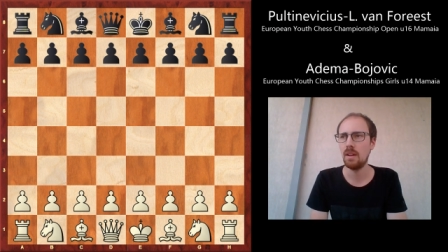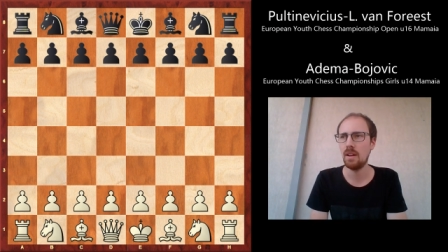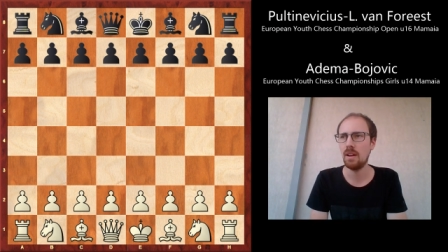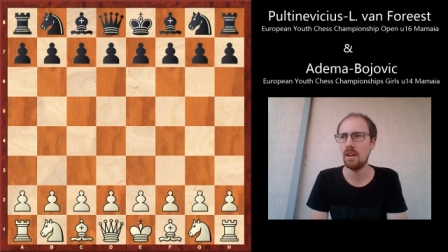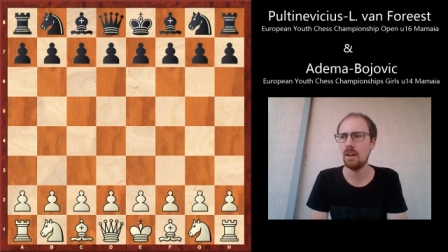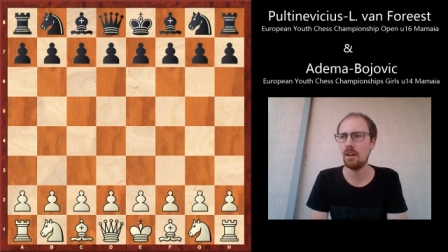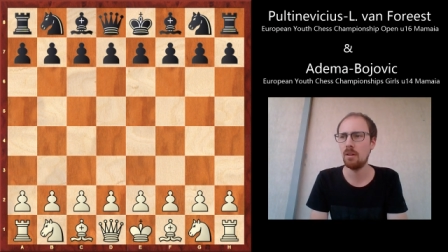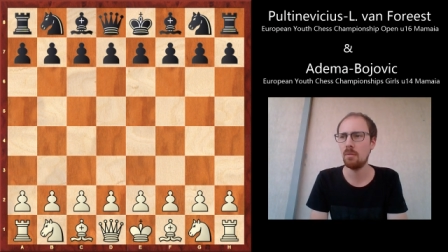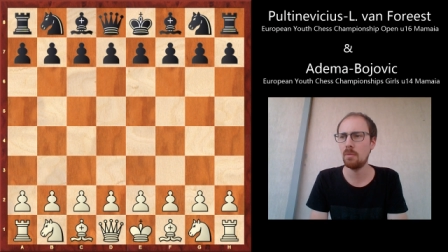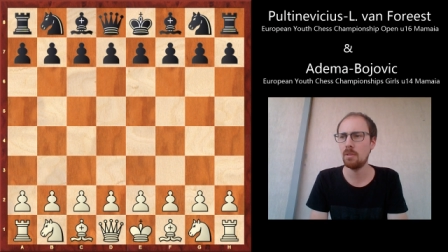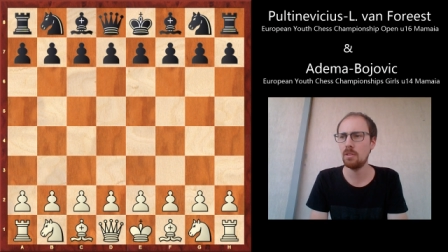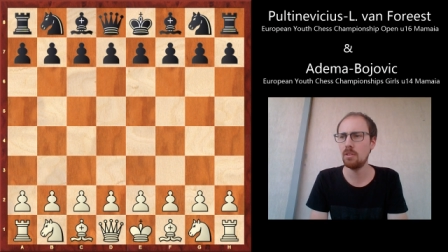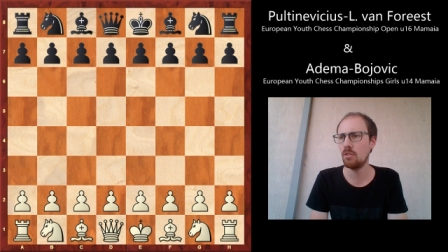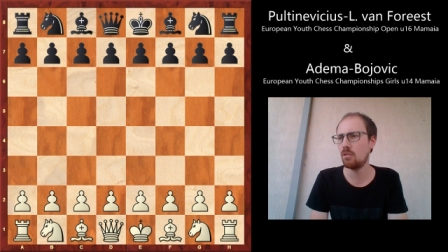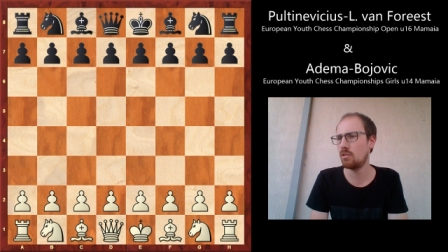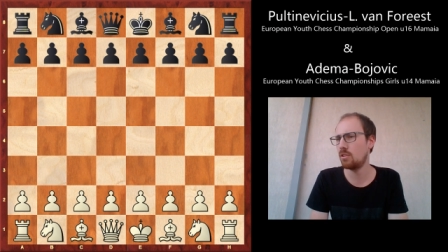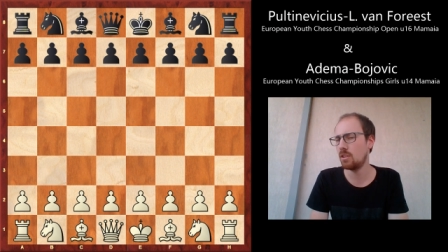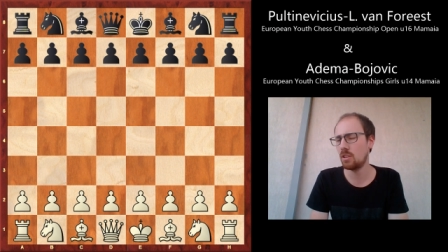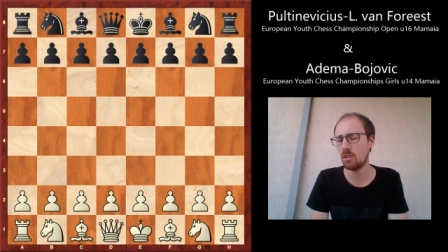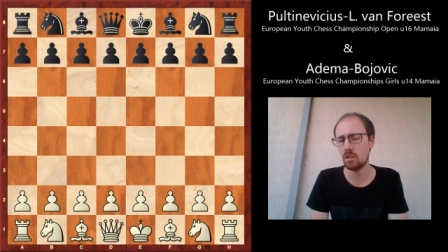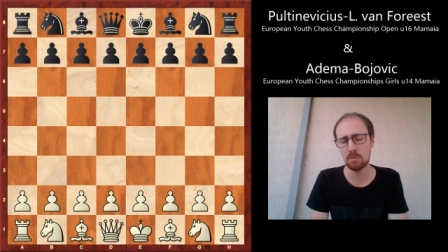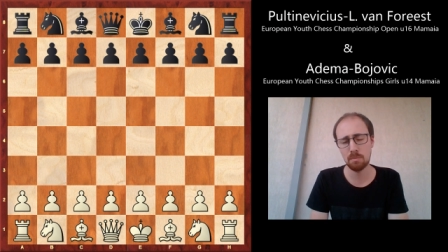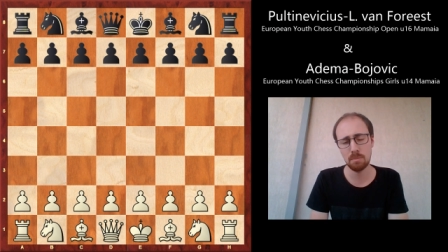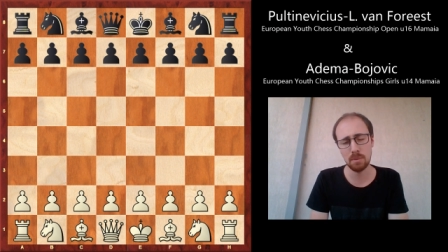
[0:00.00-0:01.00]
Um, I didn't
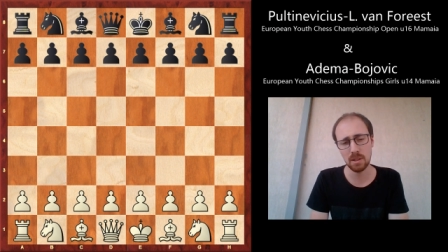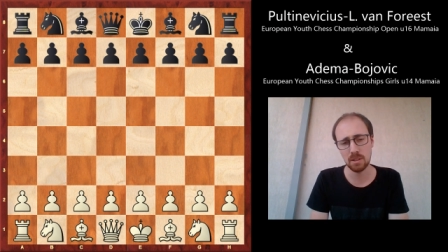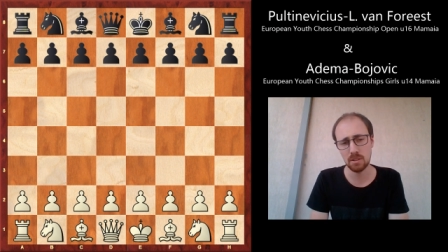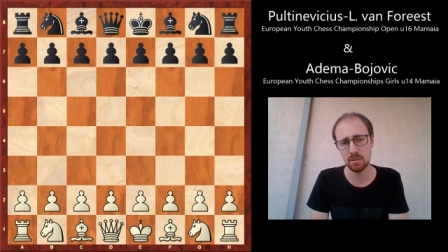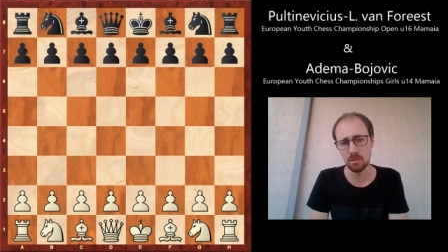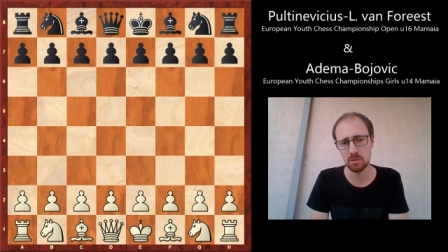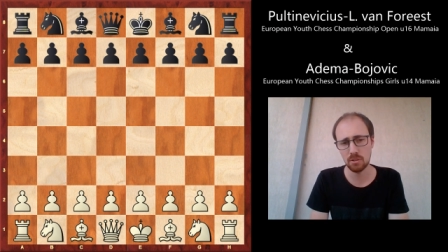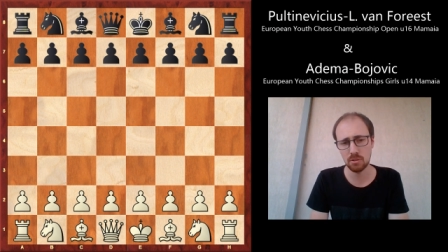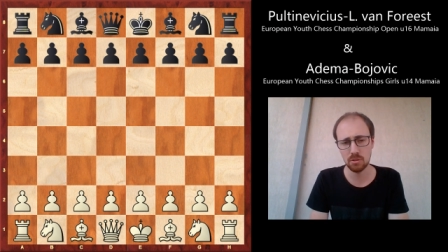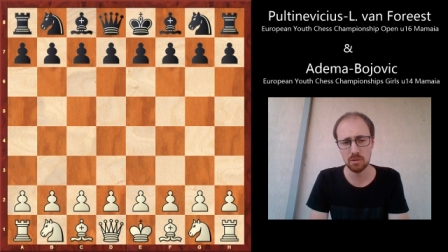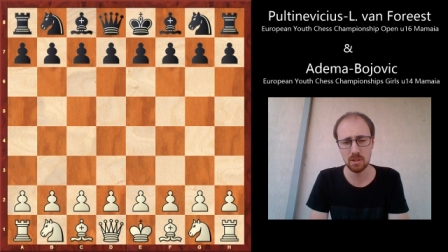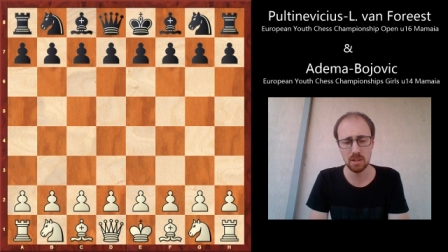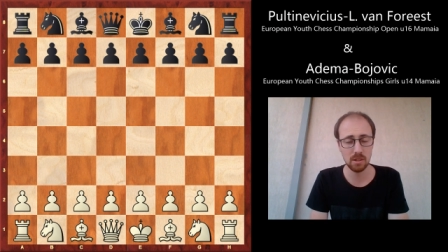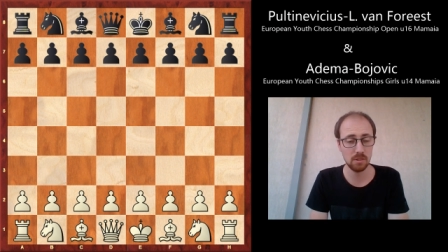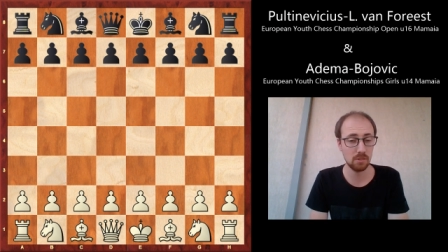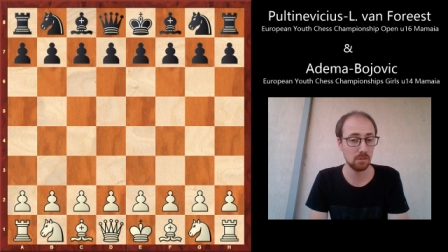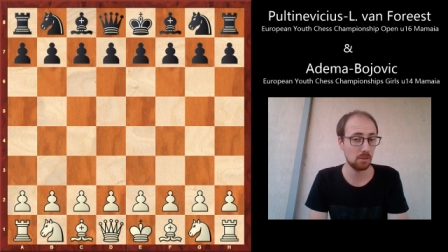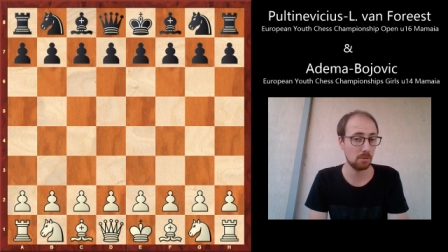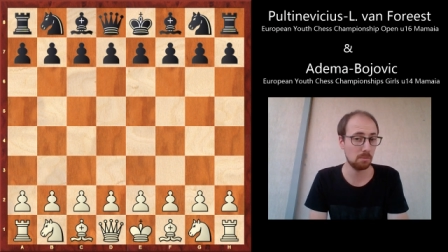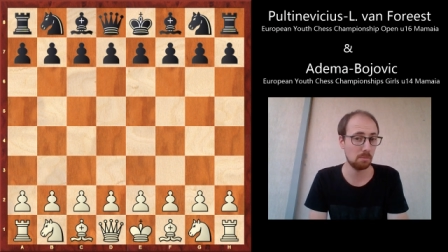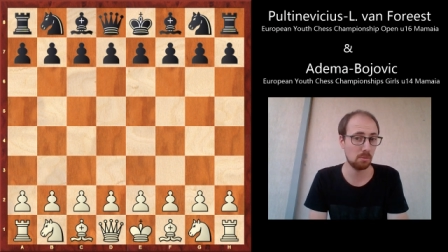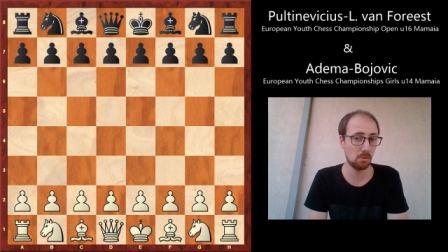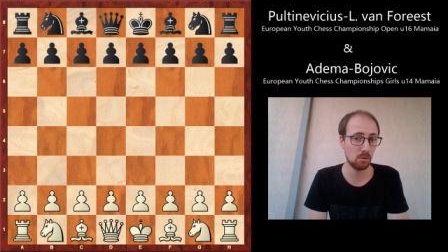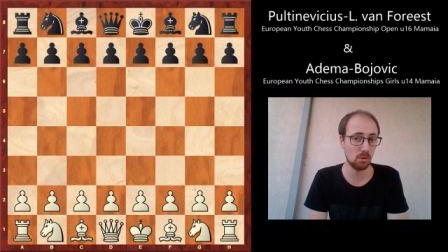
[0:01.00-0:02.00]
really expect her to get it on
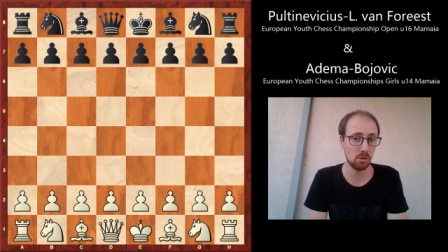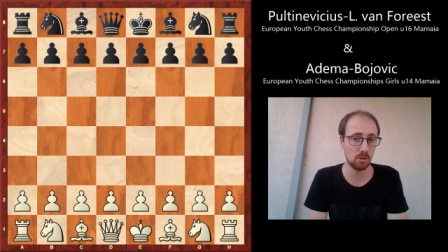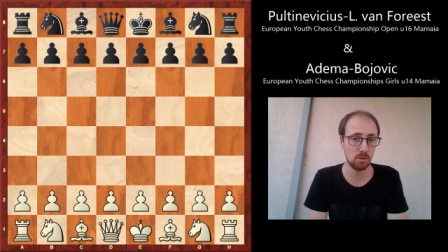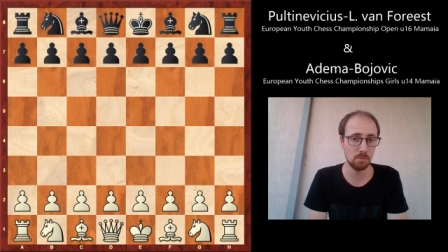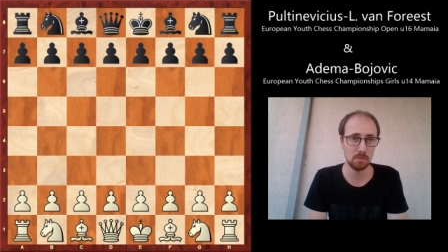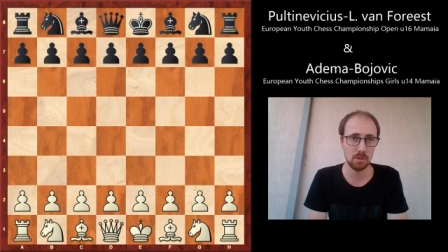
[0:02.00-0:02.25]
the board,